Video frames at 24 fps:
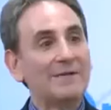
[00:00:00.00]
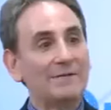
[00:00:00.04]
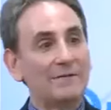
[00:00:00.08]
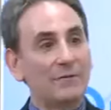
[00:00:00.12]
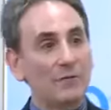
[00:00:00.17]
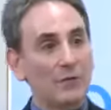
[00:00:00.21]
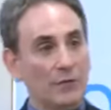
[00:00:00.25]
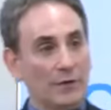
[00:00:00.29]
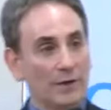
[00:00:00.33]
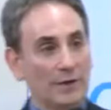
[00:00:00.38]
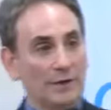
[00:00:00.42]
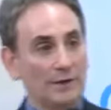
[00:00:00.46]

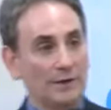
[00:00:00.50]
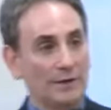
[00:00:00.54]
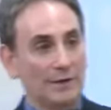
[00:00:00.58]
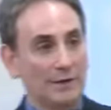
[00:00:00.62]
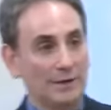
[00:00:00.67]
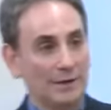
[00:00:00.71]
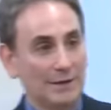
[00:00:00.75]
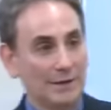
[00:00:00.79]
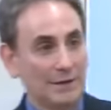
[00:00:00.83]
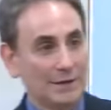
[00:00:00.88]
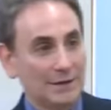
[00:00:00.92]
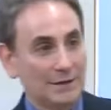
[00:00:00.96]
for it.
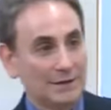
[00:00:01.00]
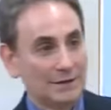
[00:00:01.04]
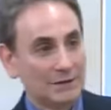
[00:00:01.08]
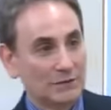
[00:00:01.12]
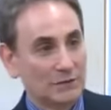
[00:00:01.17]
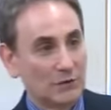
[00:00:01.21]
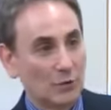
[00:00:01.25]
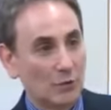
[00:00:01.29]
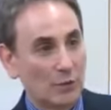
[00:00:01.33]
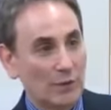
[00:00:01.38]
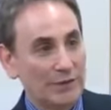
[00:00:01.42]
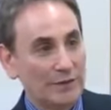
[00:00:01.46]

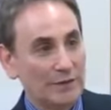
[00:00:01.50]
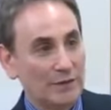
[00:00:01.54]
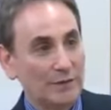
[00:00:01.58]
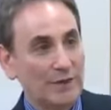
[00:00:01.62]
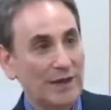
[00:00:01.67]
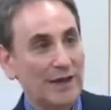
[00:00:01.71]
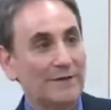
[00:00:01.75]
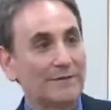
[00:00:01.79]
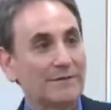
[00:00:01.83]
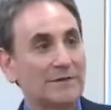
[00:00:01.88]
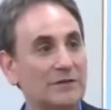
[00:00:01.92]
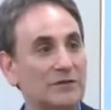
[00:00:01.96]
So we don't
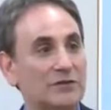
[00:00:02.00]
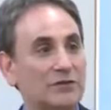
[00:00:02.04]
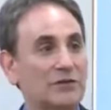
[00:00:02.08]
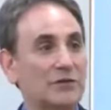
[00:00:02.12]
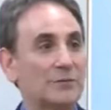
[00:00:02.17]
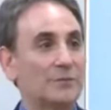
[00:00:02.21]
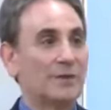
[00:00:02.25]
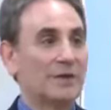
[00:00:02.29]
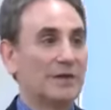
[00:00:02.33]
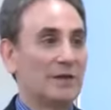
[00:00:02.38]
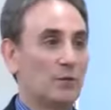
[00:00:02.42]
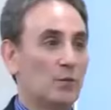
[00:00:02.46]
have to
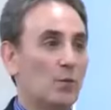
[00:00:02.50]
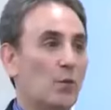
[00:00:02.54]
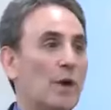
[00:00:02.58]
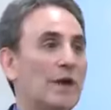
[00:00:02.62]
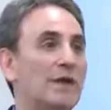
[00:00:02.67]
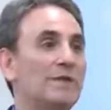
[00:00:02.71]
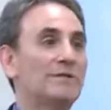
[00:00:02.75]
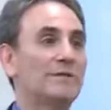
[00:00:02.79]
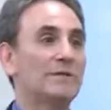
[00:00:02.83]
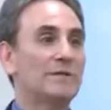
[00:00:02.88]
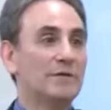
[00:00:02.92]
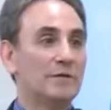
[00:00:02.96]
ship it and
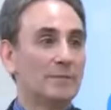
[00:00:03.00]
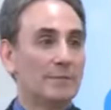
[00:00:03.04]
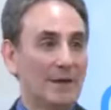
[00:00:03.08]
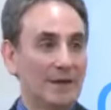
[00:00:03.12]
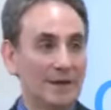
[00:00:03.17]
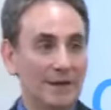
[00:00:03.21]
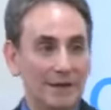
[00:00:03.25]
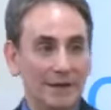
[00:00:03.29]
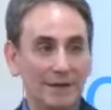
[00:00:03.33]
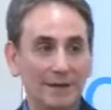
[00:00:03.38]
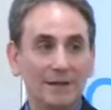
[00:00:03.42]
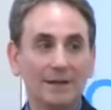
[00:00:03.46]
wait for their
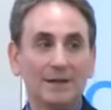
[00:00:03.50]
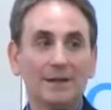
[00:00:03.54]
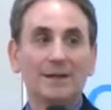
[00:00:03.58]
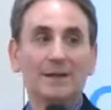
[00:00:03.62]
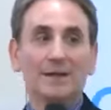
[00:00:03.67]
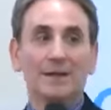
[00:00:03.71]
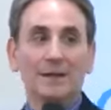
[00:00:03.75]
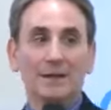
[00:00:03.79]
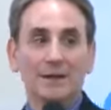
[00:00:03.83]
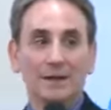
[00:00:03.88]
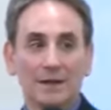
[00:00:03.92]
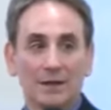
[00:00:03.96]
money.
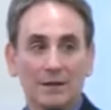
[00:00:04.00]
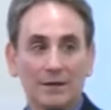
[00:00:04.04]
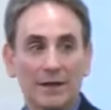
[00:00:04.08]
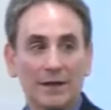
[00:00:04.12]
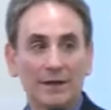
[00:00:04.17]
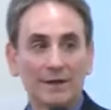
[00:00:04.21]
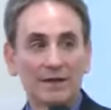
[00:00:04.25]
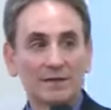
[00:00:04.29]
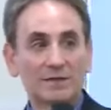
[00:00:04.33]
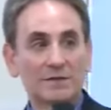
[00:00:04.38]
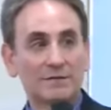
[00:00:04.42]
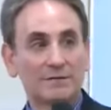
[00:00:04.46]

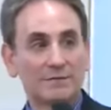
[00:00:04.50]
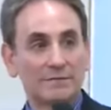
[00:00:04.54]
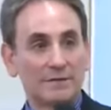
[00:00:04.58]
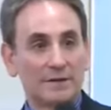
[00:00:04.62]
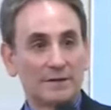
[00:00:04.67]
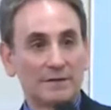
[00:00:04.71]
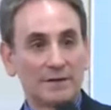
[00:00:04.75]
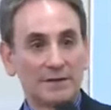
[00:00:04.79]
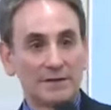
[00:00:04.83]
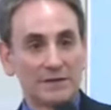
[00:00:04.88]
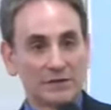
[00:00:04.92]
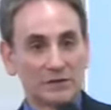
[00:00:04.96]
Okay, that's a
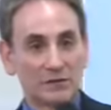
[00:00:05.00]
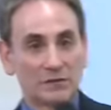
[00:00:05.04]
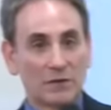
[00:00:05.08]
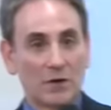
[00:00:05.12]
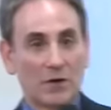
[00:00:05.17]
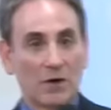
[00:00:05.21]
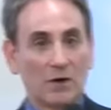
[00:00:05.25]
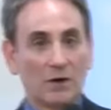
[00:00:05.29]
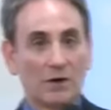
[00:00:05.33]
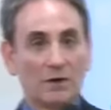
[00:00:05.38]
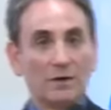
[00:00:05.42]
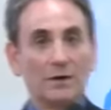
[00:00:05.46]
very
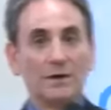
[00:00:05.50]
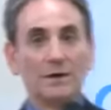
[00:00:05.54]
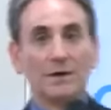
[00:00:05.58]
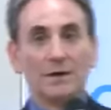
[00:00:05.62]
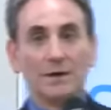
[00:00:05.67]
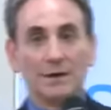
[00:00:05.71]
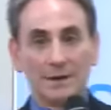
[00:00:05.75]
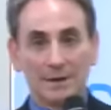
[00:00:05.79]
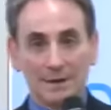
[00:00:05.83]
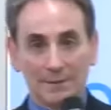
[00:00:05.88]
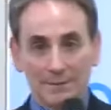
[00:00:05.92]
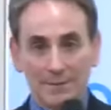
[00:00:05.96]
strong
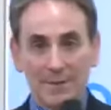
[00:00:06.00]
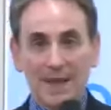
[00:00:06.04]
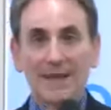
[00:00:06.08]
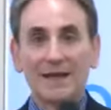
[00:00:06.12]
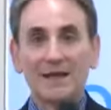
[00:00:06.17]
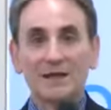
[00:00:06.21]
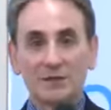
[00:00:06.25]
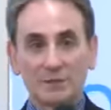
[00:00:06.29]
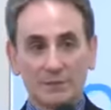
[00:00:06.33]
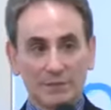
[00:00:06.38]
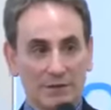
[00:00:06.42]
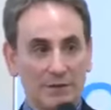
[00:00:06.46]

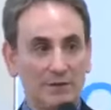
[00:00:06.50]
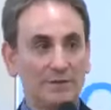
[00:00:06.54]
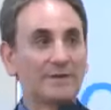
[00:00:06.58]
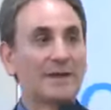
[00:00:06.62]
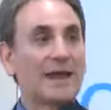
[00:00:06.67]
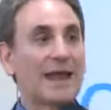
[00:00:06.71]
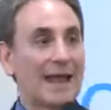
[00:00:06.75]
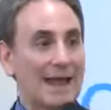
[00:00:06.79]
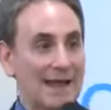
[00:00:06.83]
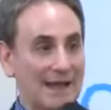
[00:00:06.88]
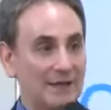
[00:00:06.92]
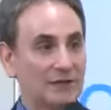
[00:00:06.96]
management of
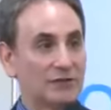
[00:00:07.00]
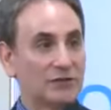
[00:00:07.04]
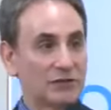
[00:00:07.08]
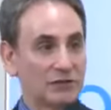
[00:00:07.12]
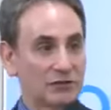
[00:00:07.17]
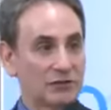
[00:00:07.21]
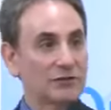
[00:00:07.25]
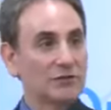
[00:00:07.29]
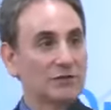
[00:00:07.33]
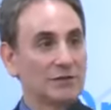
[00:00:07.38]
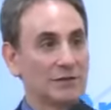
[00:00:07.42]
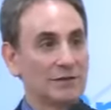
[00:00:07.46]

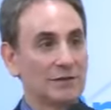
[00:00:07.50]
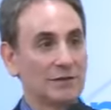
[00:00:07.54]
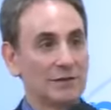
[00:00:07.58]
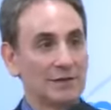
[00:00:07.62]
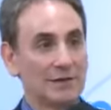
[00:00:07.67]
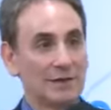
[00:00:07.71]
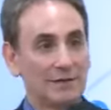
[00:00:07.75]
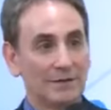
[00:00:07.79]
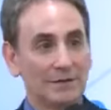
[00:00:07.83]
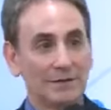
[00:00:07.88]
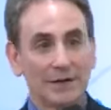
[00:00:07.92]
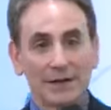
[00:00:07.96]
cash.
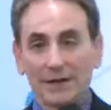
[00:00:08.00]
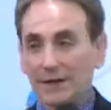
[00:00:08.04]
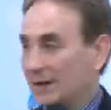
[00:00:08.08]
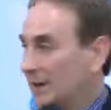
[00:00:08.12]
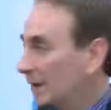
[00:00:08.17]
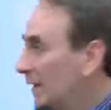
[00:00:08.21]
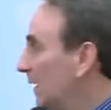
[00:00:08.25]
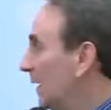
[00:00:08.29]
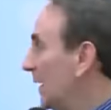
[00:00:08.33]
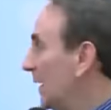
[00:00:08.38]
Okay,